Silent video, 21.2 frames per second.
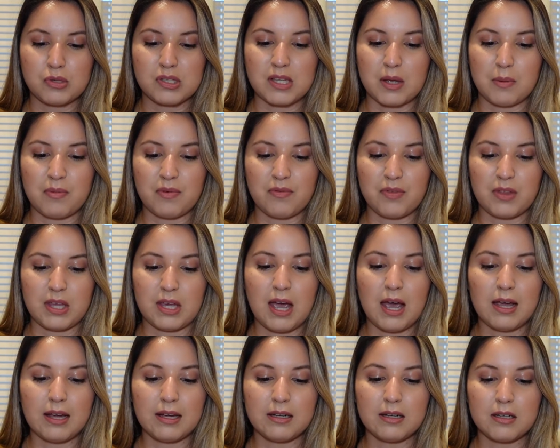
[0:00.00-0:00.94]
some of the
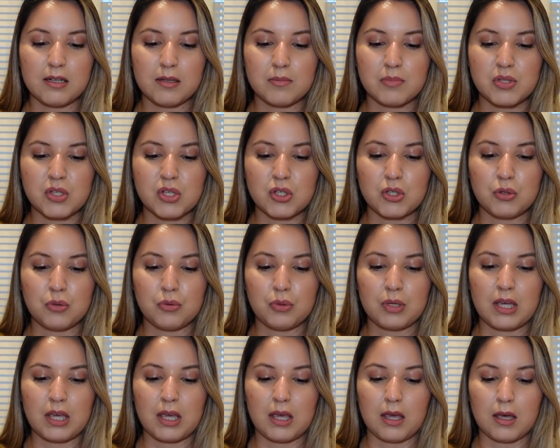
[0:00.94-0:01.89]
items, you
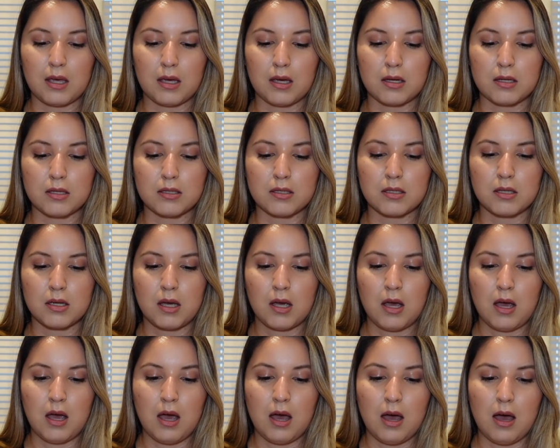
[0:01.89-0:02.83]
can
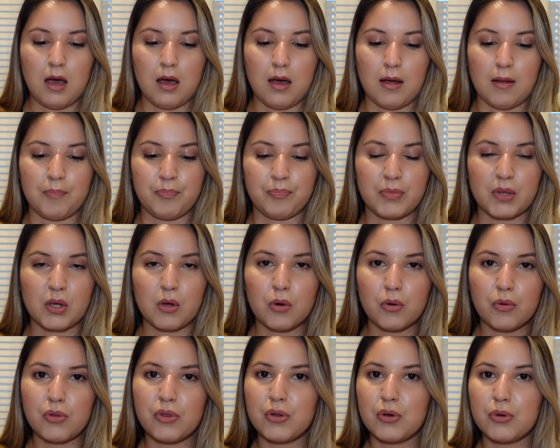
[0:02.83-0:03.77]

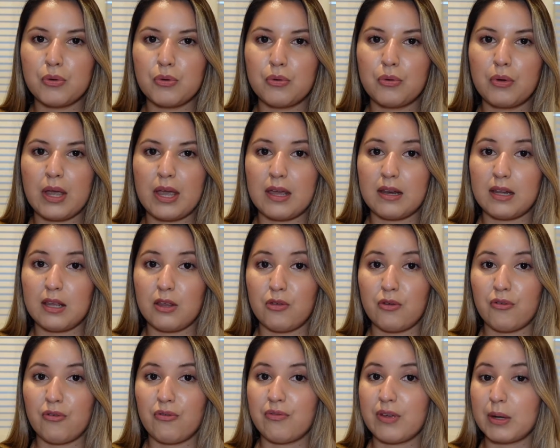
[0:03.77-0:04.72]
go through and
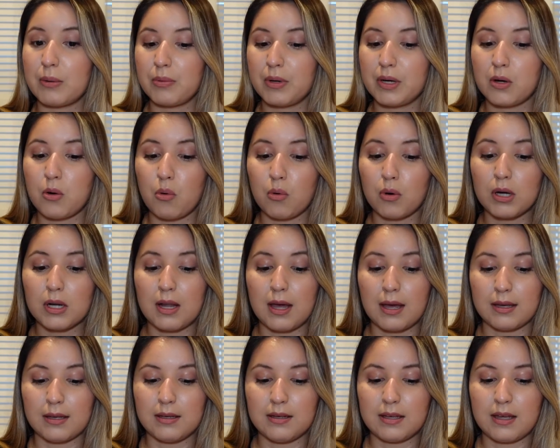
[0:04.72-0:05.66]
either favorite or
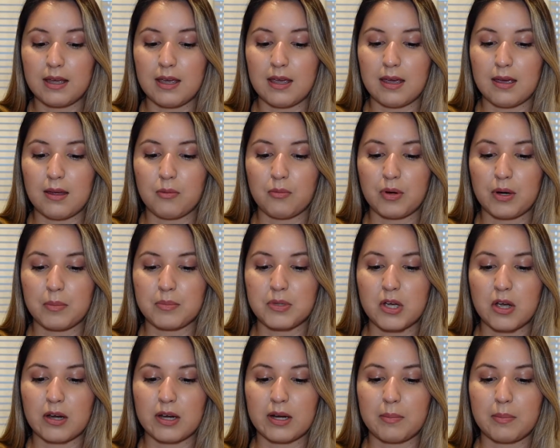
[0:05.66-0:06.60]
like. And what I'm
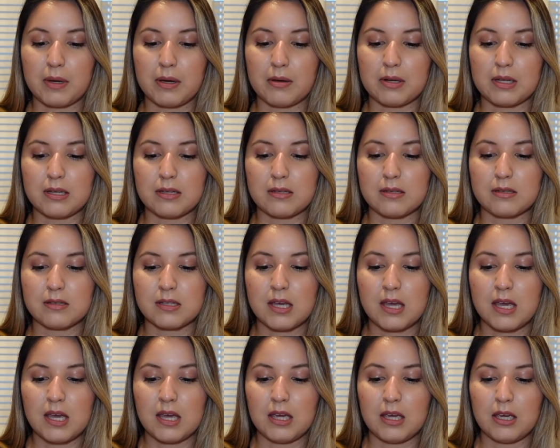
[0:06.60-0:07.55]
talking about is
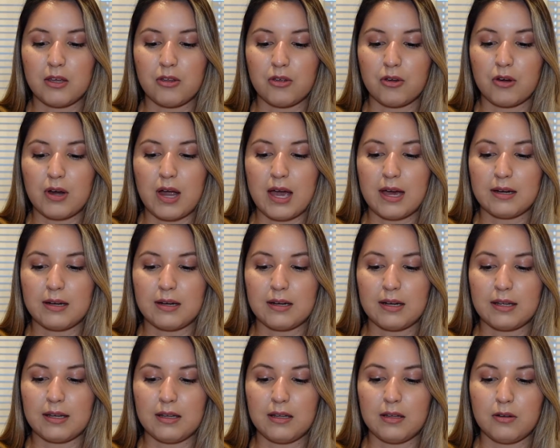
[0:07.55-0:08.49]
either adding
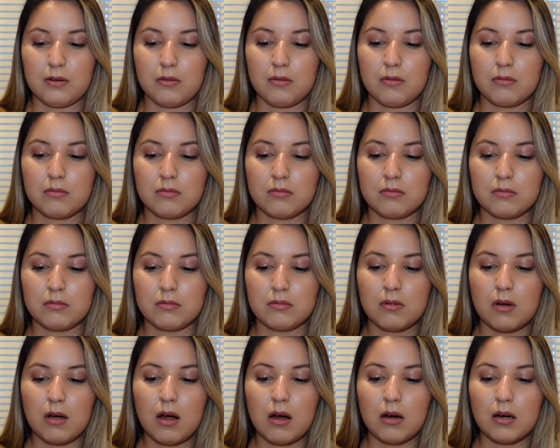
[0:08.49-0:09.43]
like a little
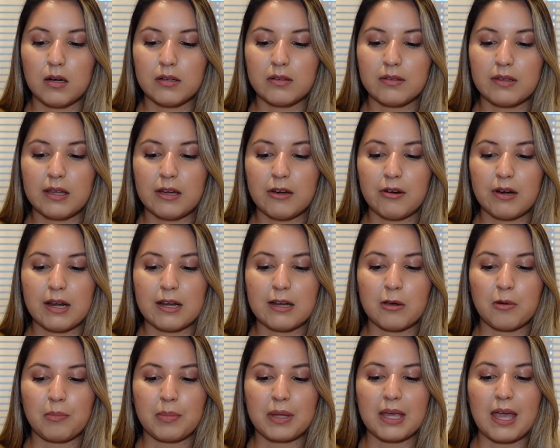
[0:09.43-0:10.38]
heart there and
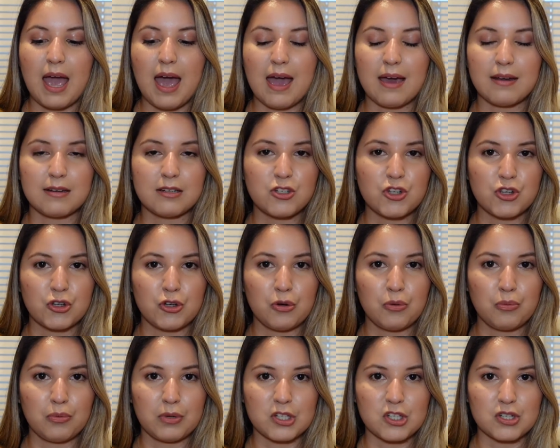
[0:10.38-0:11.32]
it'll be added to your
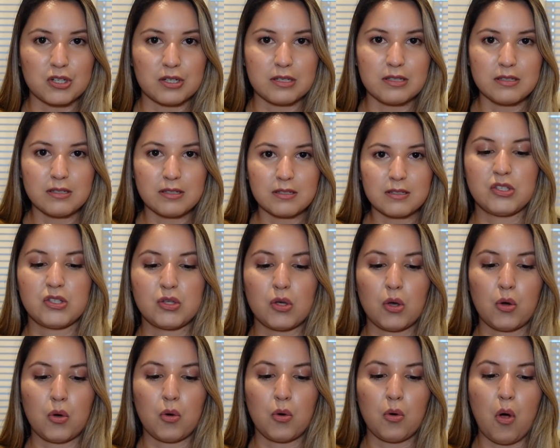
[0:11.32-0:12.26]
wish list.
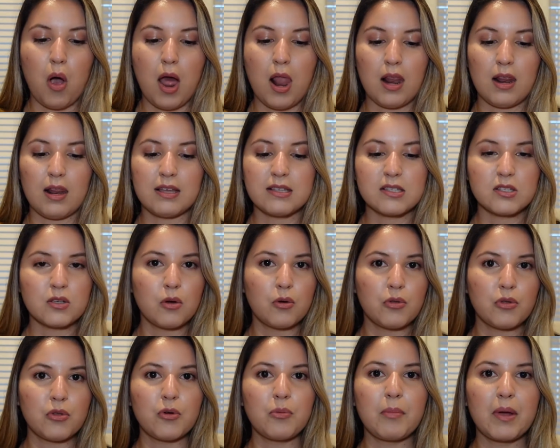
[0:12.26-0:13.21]
So let's go
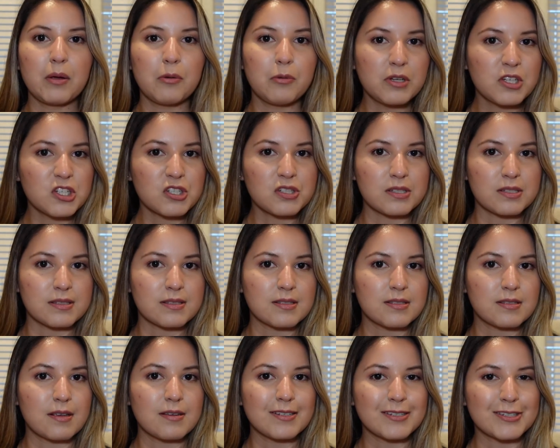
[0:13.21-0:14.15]
through my wish list,
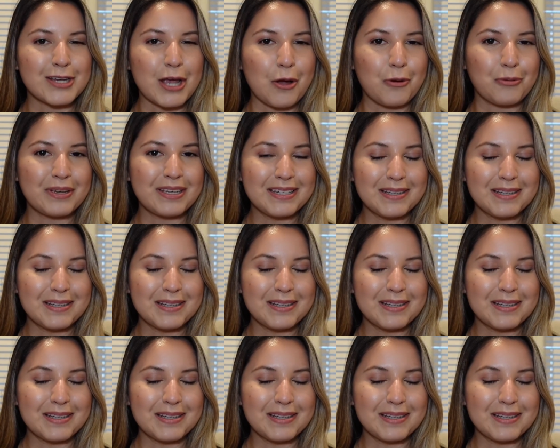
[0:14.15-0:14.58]
shall we?